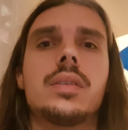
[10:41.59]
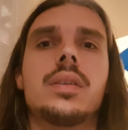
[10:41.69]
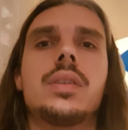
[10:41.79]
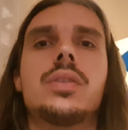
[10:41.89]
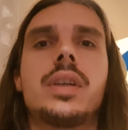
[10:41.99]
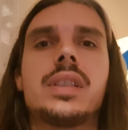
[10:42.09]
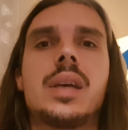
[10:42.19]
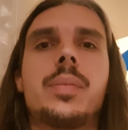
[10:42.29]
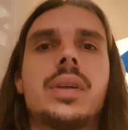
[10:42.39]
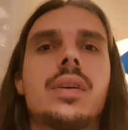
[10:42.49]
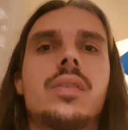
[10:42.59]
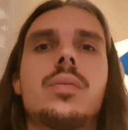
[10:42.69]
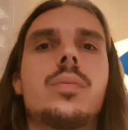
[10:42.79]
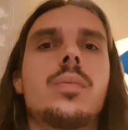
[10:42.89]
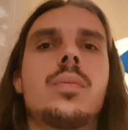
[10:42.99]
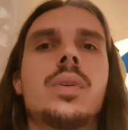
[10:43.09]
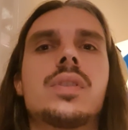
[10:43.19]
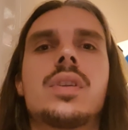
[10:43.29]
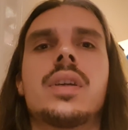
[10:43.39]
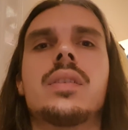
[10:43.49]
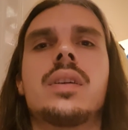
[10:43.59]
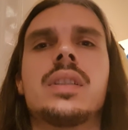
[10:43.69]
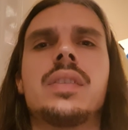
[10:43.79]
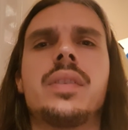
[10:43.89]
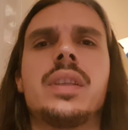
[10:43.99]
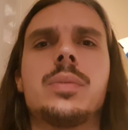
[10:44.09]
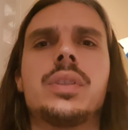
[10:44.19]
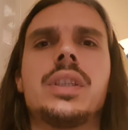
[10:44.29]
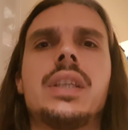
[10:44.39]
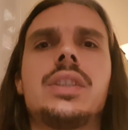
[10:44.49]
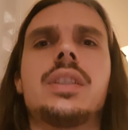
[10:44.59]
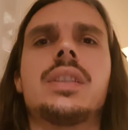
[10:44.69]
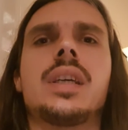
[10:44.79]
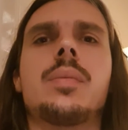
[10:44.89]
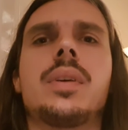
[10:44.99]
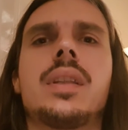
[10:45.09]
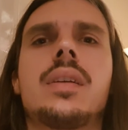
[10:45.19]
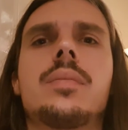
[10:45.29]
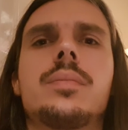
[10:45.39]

and try tapping kind of one side, like as if this was your knees. You can tap like that.